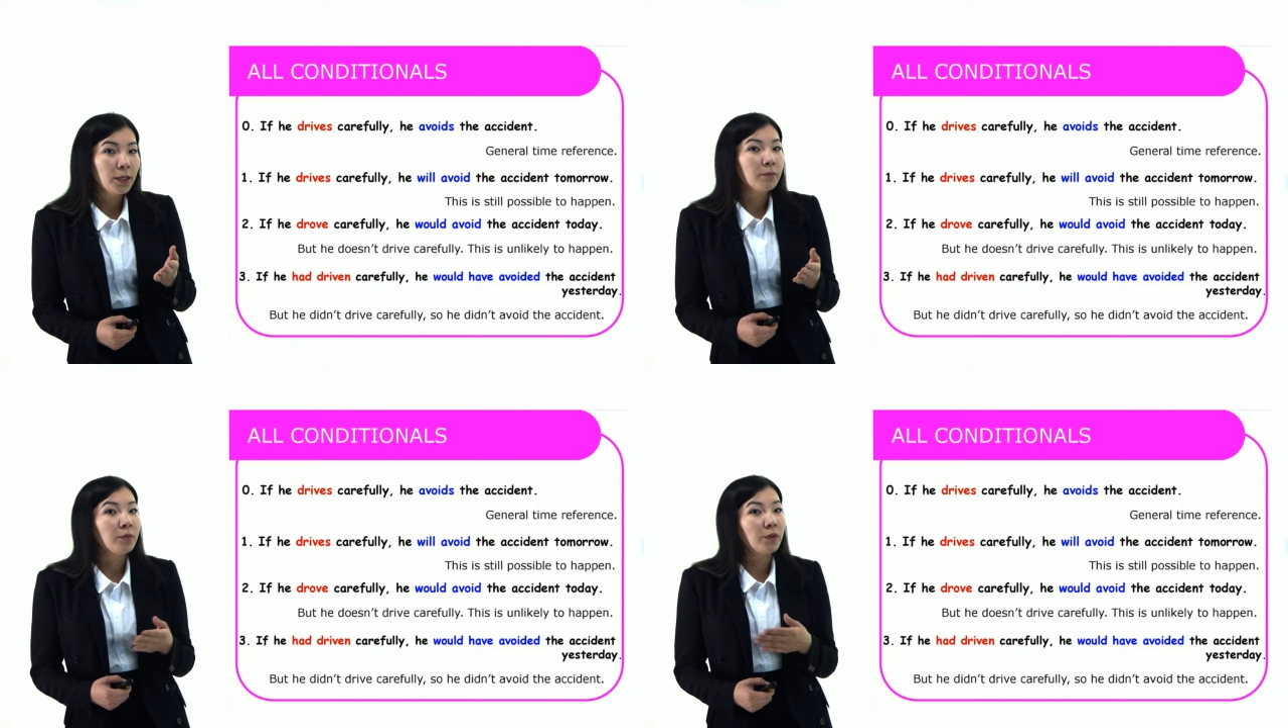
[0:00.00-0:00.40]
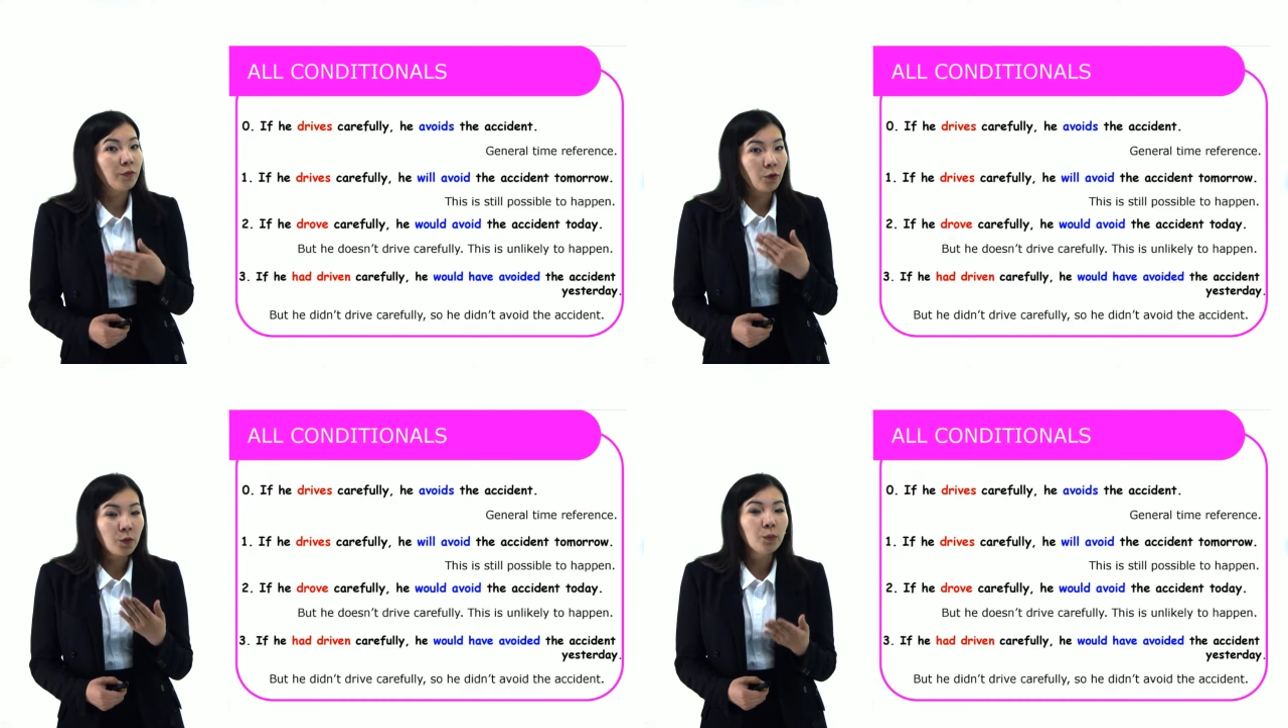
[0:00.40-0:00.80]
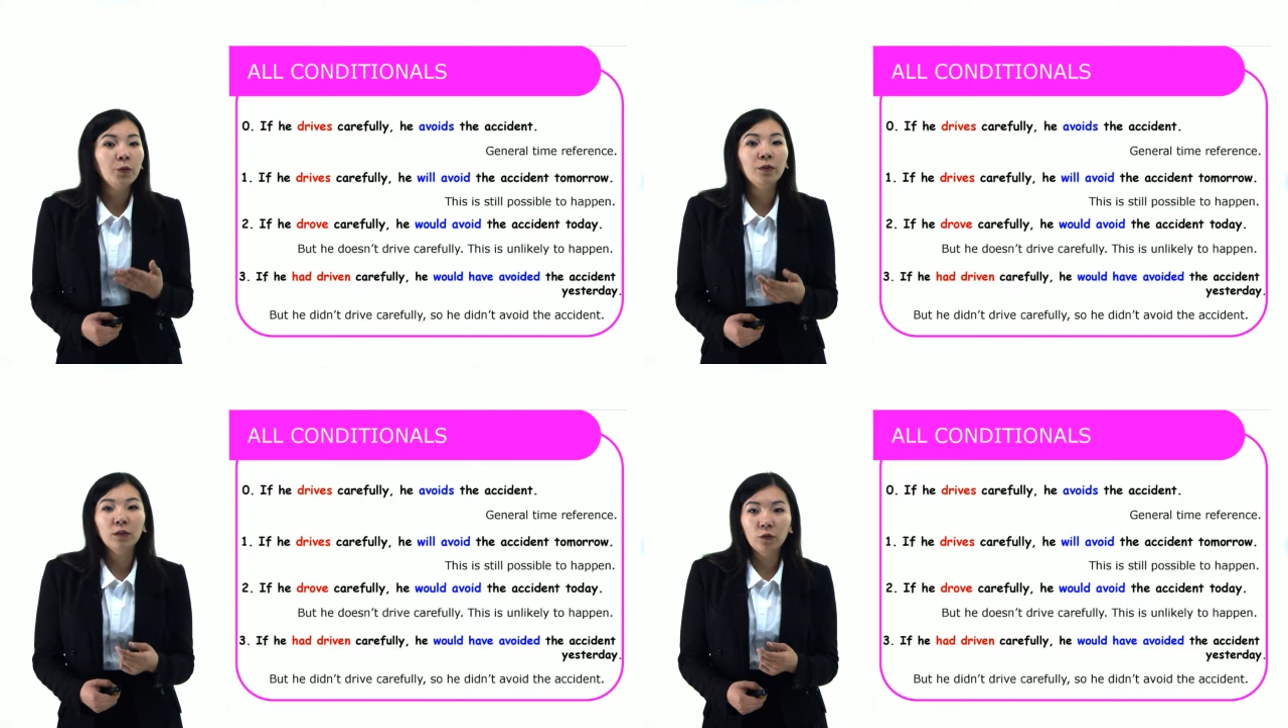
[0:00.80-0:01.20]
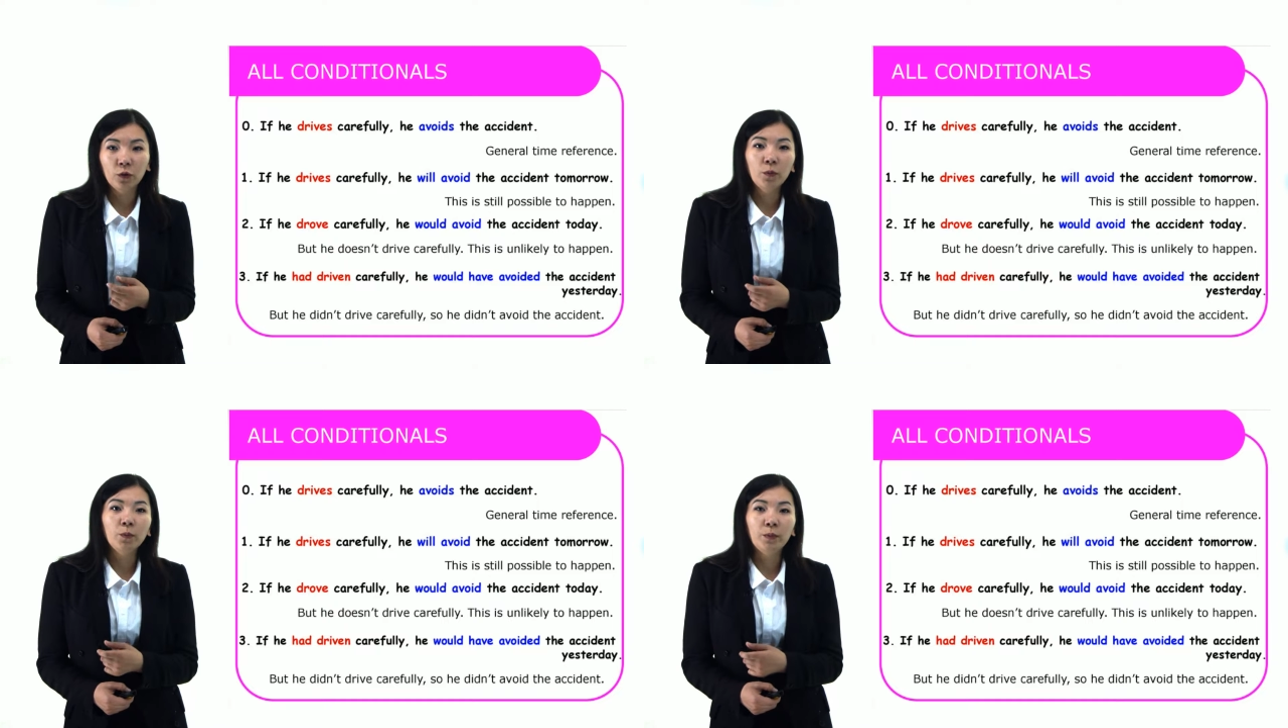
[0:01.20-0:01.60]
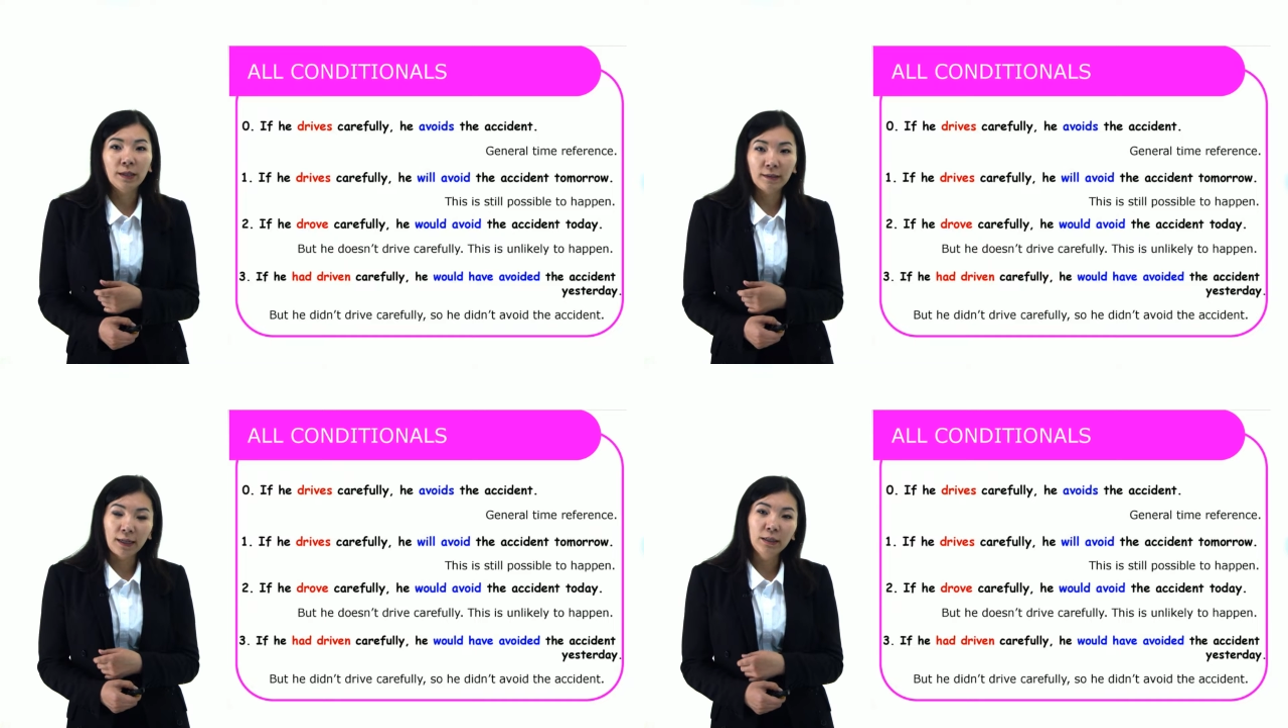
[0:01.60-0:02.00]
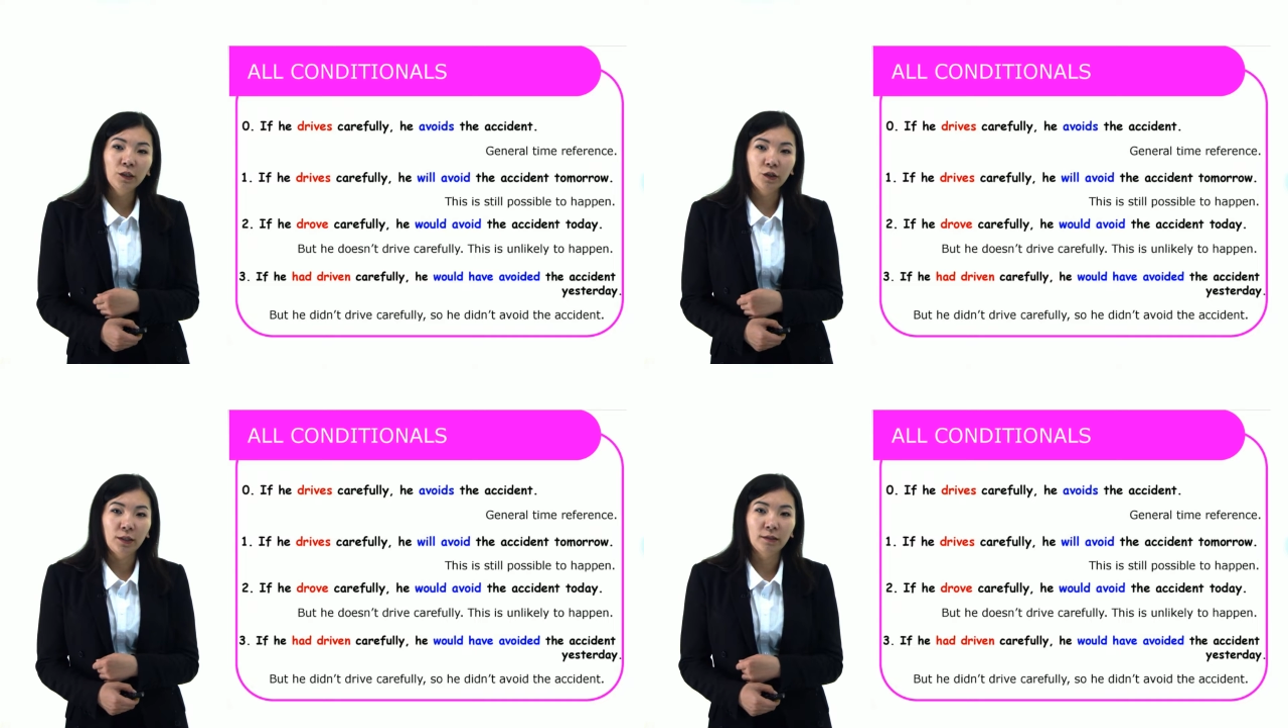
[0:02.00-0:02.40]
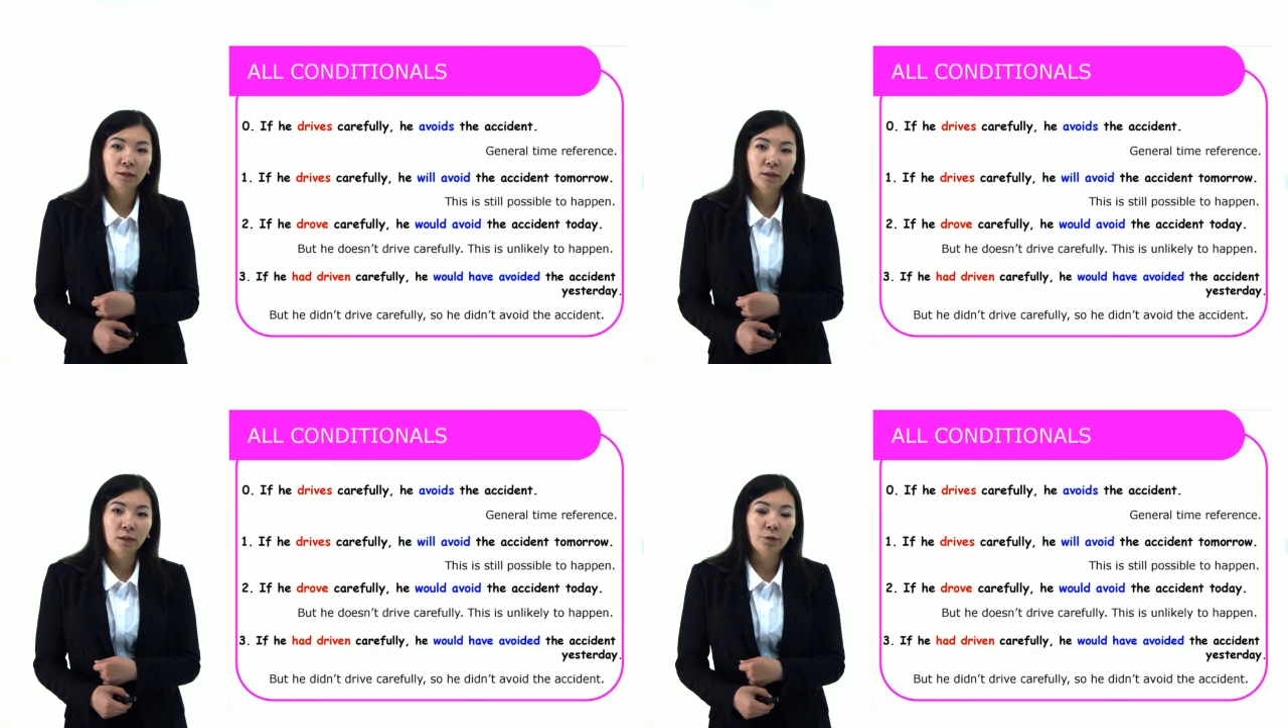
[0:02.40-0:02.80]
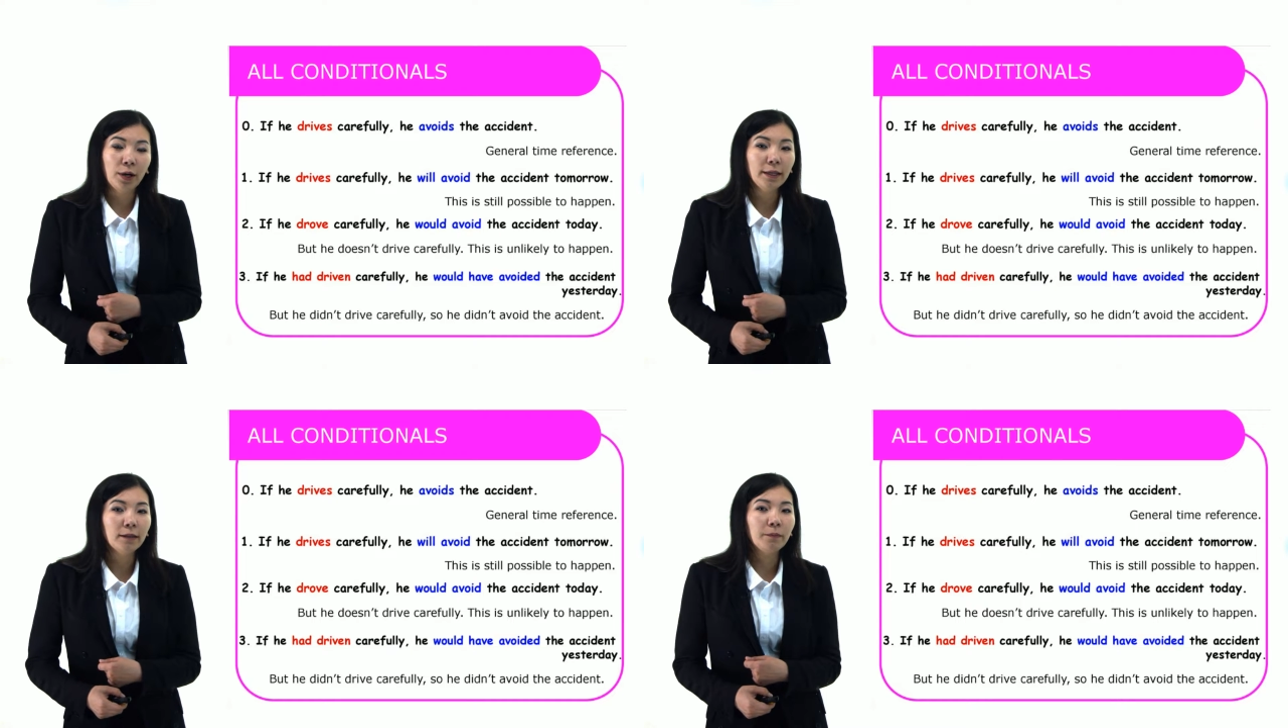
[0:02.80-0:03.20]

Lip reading: before moving to mixed conditionals. All right?